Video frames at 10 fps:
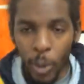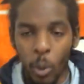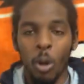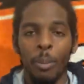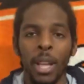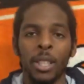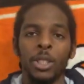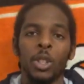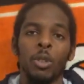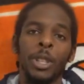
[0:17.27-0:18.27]
Welcome back to the
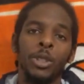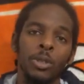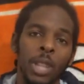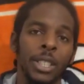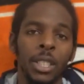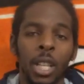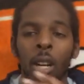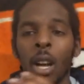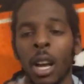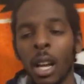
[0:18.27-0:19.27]
show. Make sure you like, share,
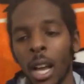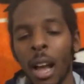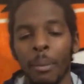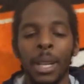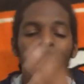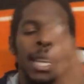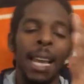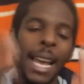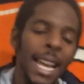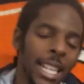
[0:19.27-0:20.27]
comment,
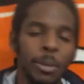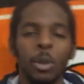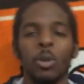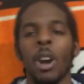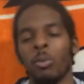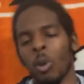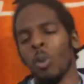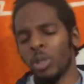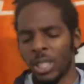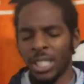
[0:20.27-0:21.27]
and subscribe.
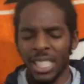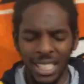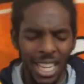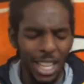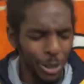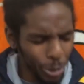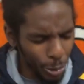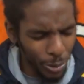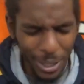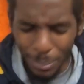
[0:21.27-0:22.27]
Roast, dislike, do
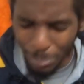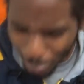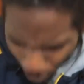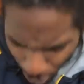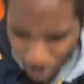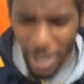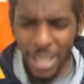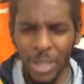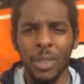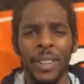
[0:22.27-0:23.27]
the most, man. Hit
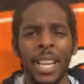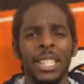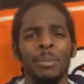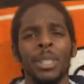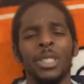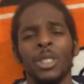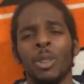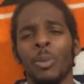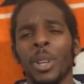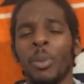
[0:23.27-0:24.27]
the notification button so you know
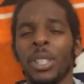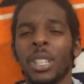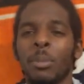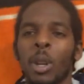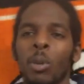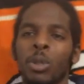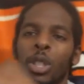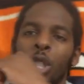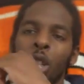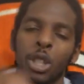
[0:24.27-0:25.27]
when your boys upload to
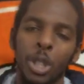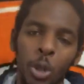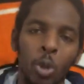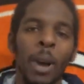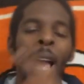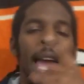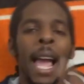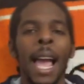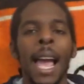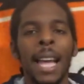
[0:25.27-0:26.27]
the two.
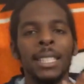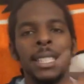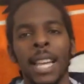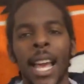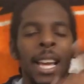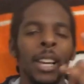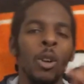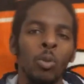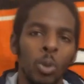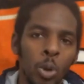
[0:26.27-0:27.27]
Hashtag
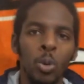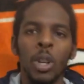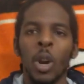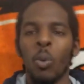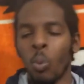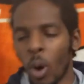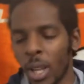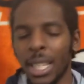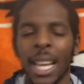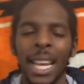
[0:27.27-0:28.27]
Rude
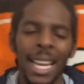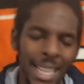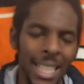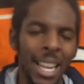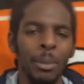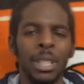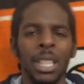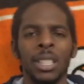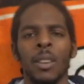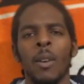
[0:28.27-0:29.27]
Ones in the comment
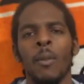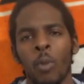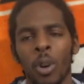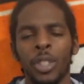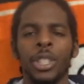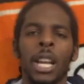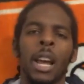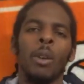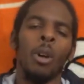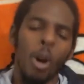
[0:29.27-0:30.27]
section for a shout
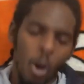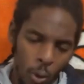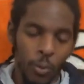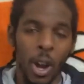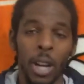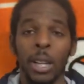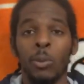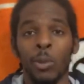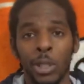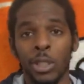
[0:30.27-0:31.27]
out on Friday,
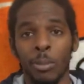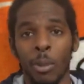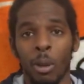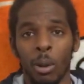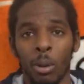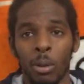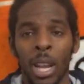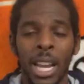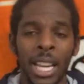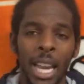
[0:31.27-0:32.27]
which is tomorrow,
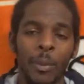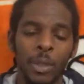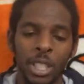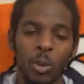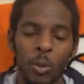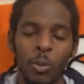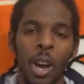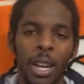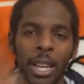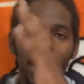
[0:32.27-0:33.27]
and every single
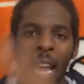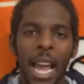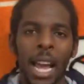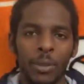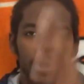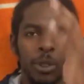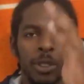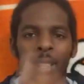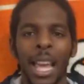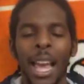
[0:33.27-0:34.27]
Friday after
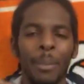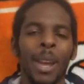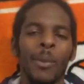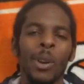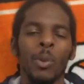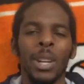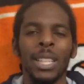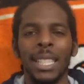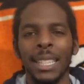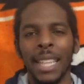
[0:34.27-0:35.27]
that, man. We're on the way to
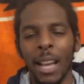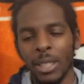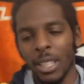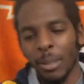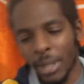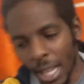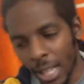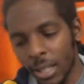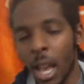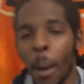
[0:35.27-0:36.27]
10,000 of them things.